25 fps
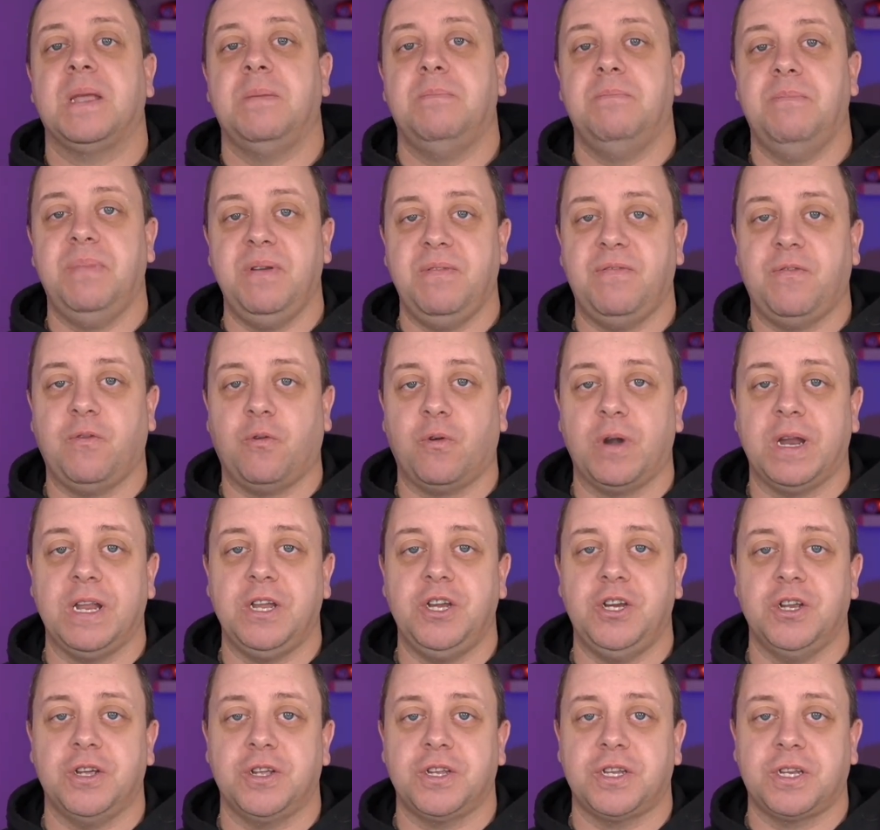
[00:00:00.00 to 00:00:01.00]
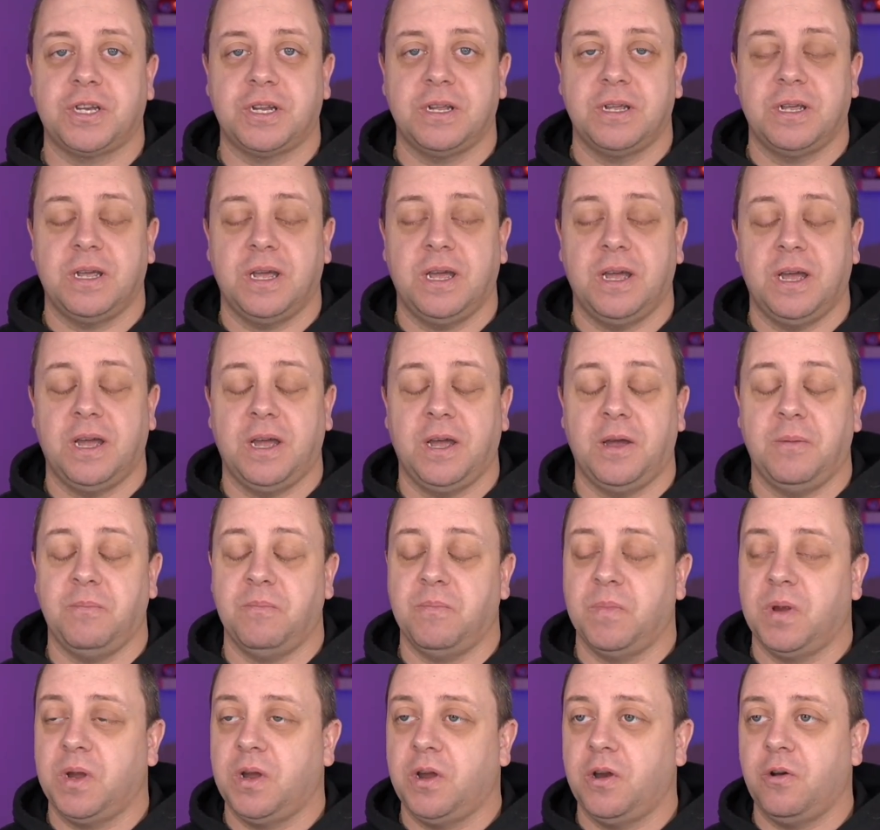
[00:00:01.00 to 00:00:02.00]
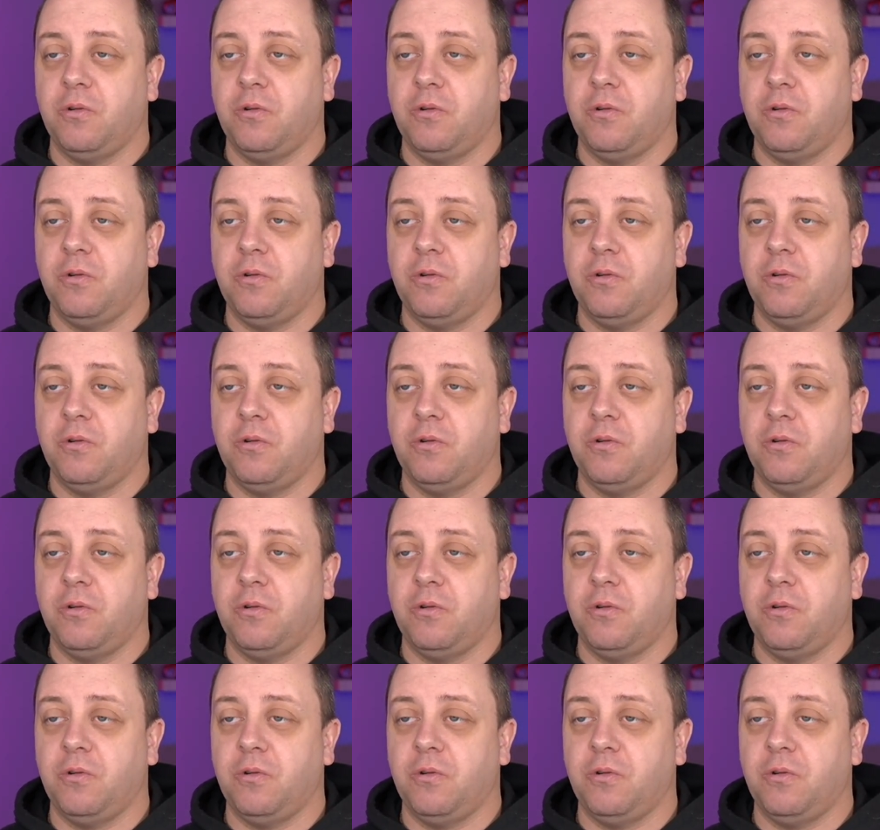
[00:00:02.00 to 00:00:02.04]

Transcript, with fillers: before it just um,